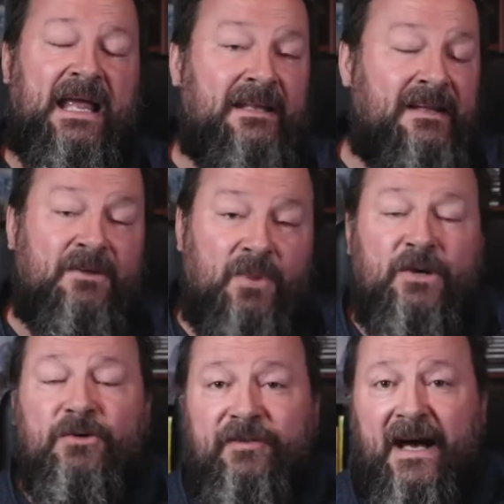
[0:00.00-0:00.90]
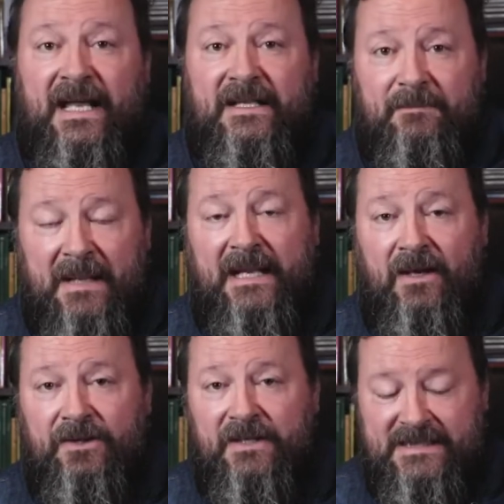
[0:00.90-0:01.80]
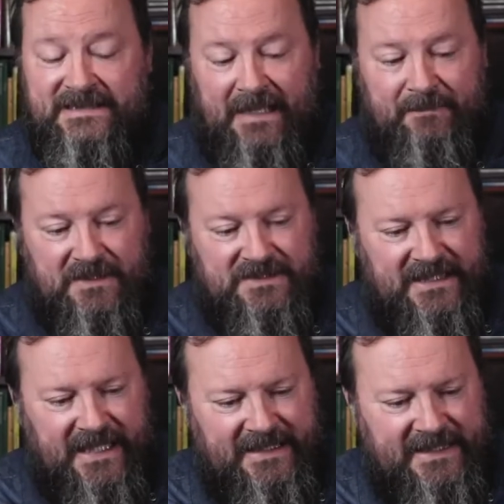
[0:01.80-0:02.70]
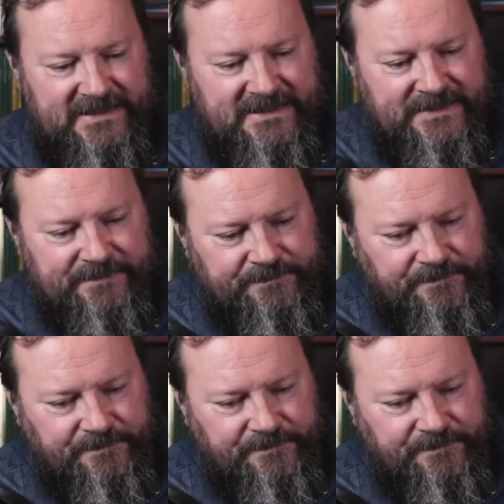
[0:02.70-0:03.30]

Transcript: And, and we could find many other examples like this.